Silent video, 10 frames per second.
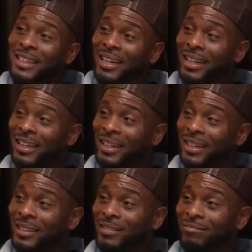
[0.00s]

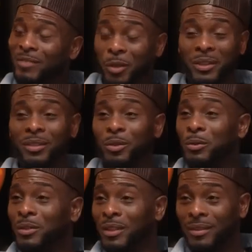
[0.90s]
Turns out
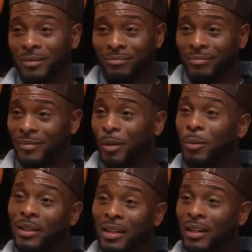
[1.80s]
dude just come
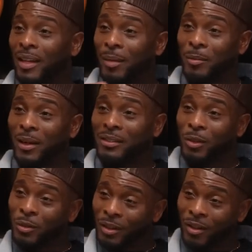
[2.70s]
walking down the lobby about to
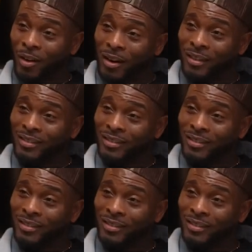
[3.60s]
go to the car,